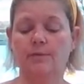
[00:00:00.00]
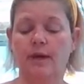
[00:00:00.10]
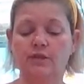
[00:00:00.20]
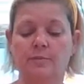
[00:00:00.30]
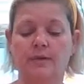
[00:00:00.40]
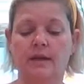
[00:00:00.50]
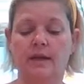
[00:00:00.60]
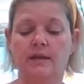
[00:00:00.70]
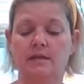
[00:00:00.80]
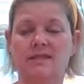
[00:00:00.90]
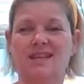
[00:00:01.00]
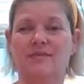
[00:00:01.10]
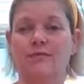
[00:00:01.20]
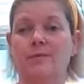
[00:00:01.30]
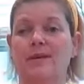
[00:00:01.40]
mashing bananas,
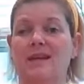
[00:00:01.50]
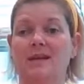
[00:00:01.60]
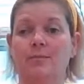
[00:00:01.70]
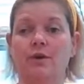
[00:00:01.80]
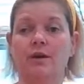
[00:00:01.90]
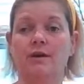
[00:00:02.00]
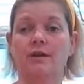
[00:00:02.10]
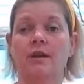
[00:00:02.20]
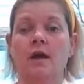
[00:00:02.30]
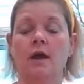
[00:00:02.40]
like for banana bread,